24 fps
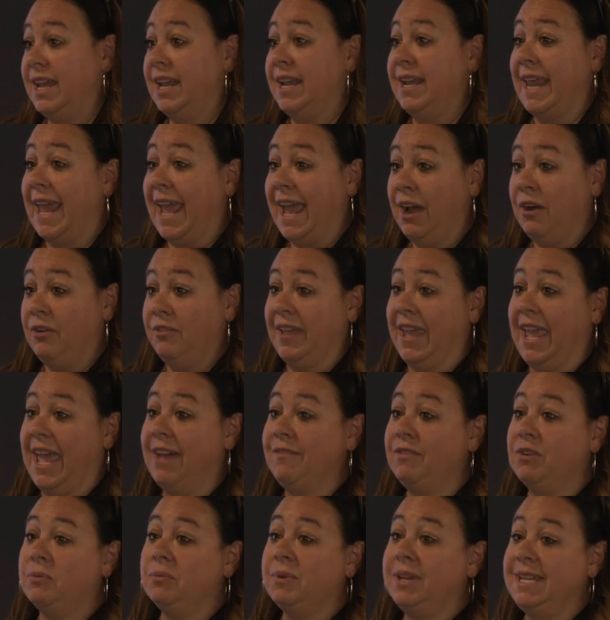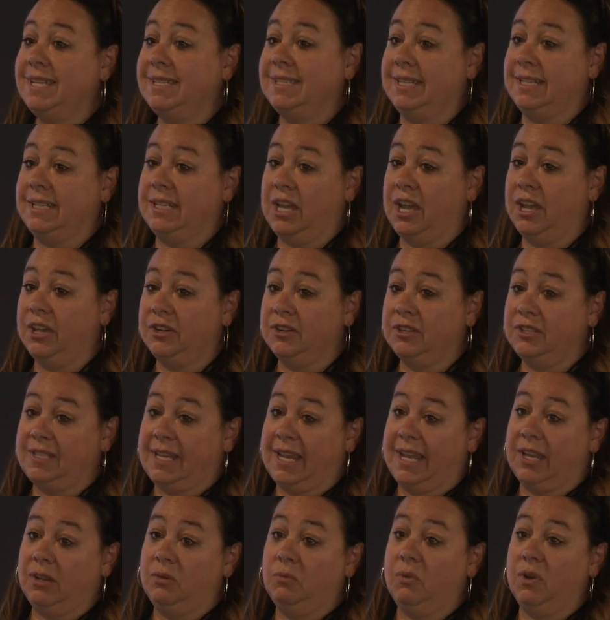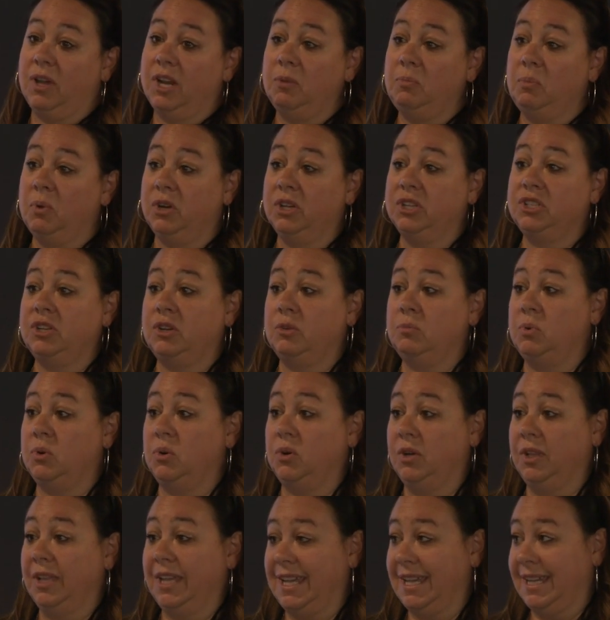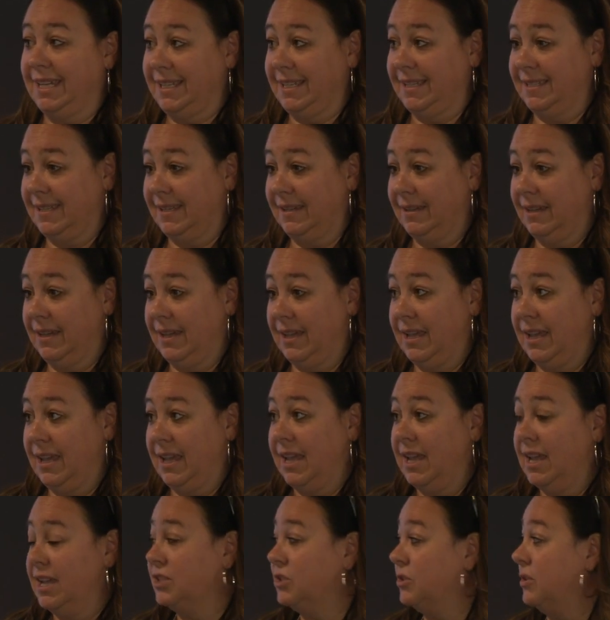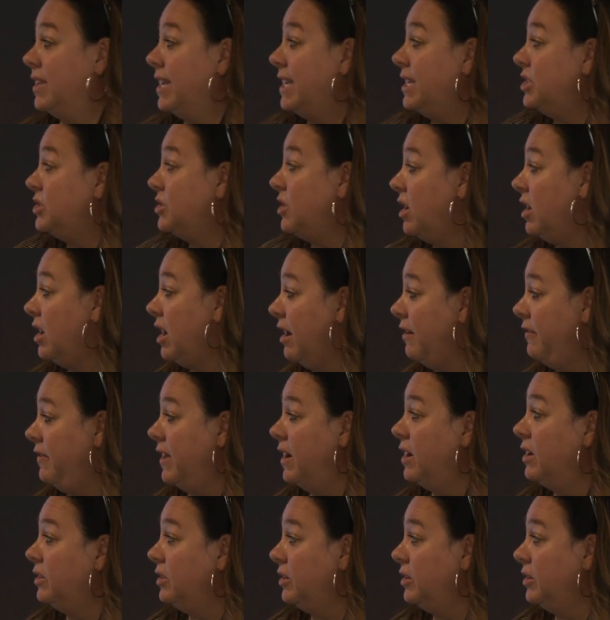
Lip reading: Now they have a reason to understand what a push and a pull is. So they start off their